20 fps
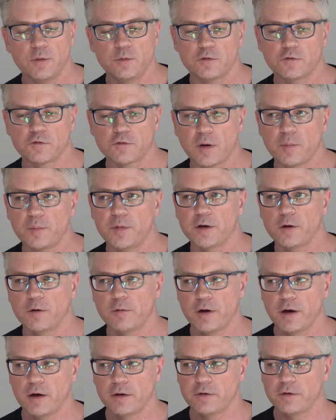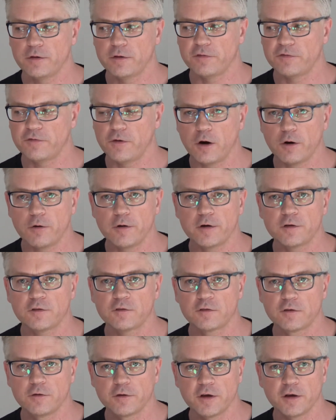was tramping around the
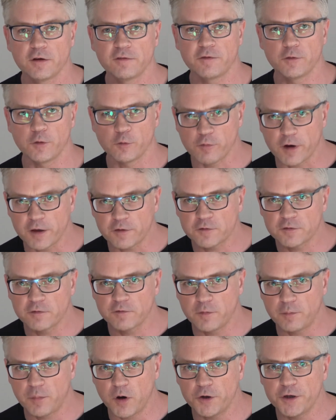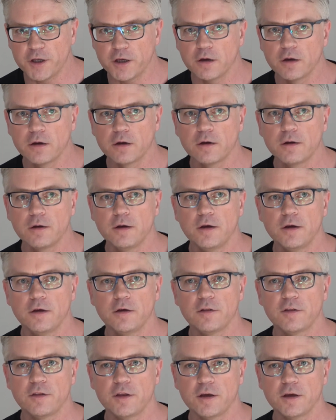forests looking for the rest of the body,
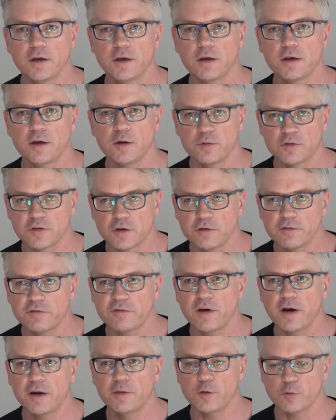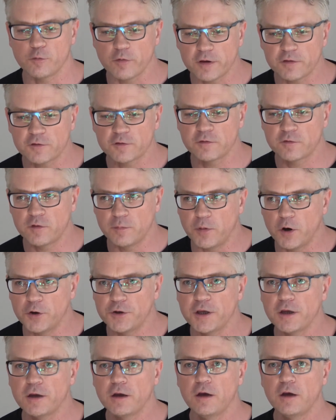thinking he was going to find the rest of the
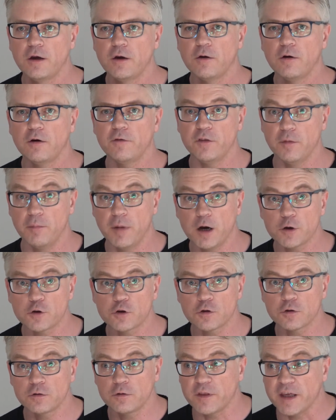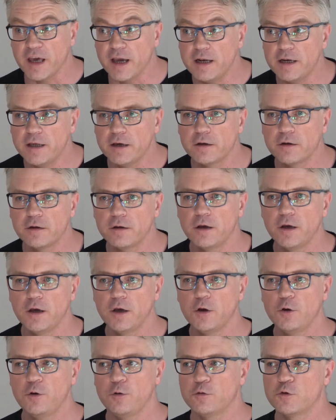body of the Martian, the alien,
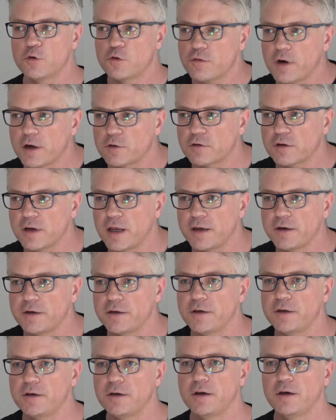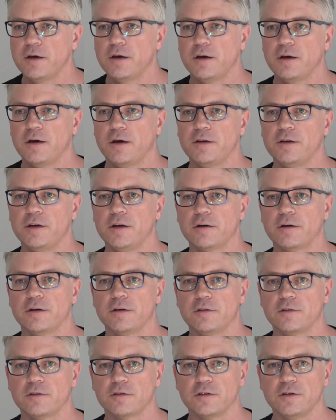who'd crash-landed near
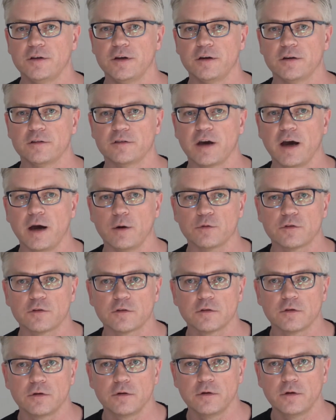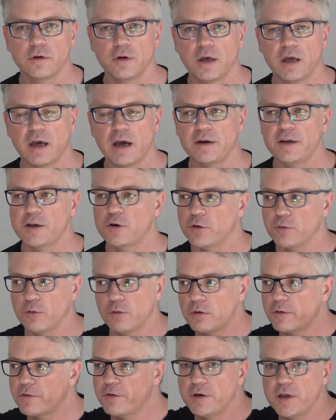his house. And he got
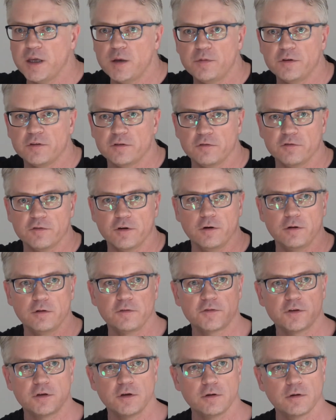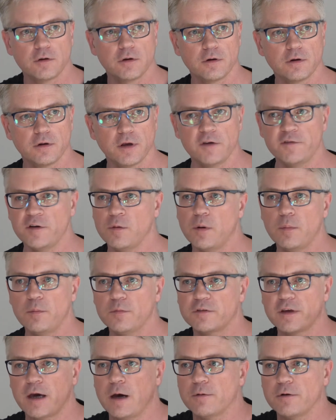all of the neighbors involved too. Everyone
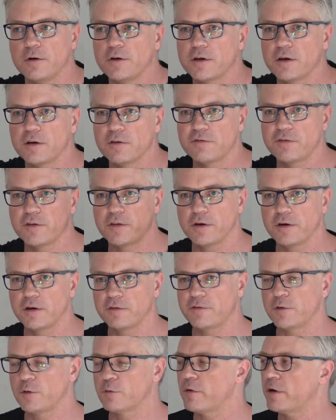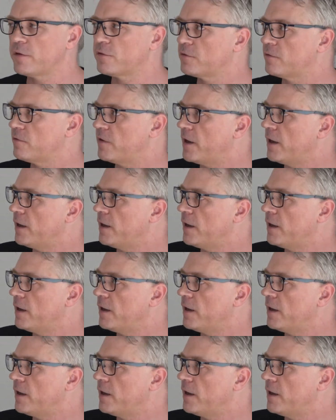was out looking for the rest of the